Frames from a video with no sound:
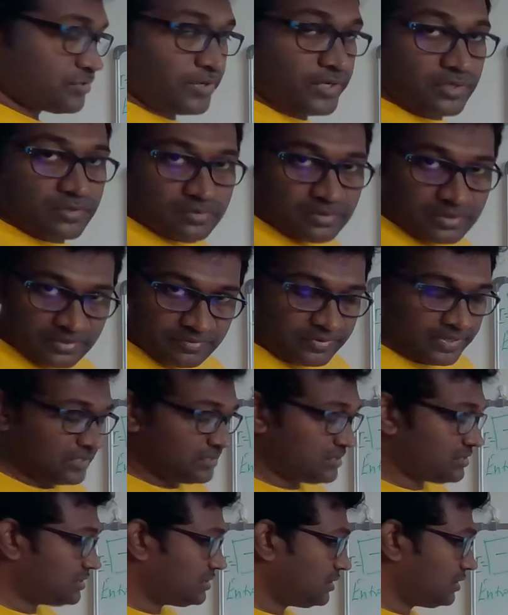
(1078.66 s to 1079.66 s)
going to give
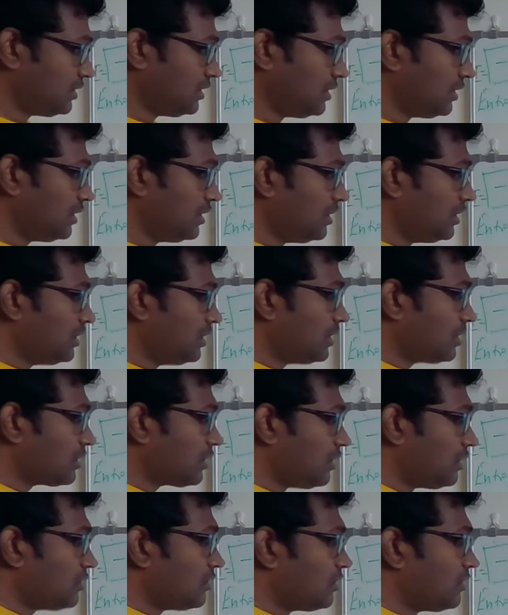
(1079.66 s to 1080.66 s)
heads.
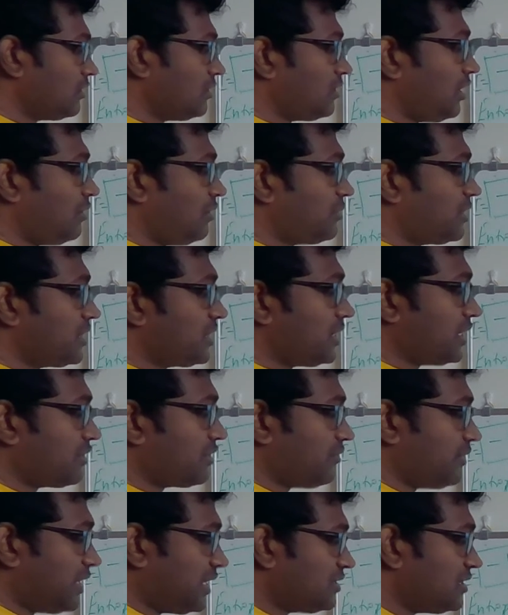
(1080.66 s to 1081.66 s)
Now, like
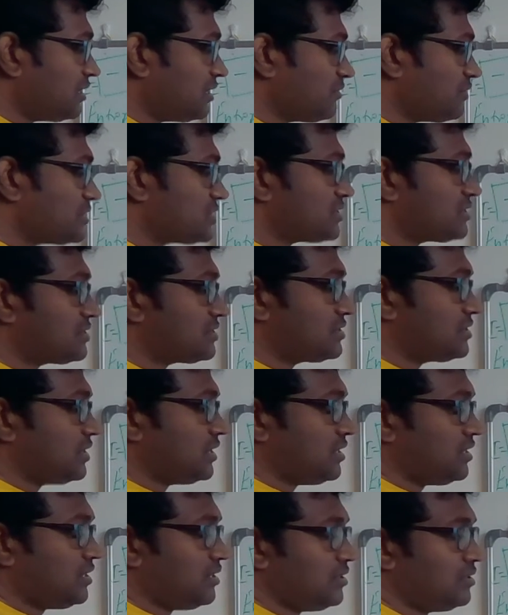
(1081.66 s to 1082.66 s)
anything which is
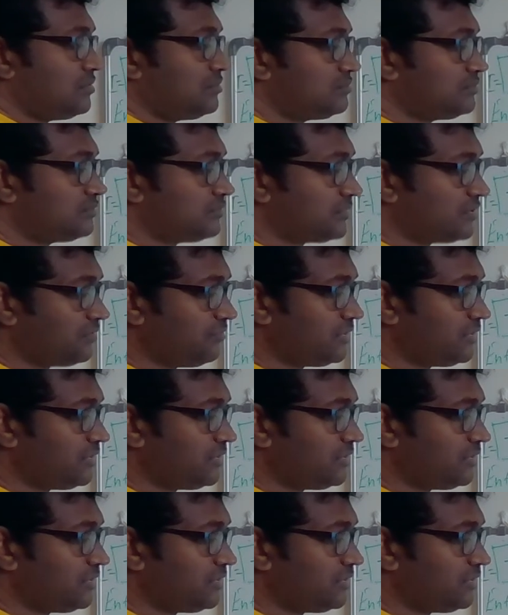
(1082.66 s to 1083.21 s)
known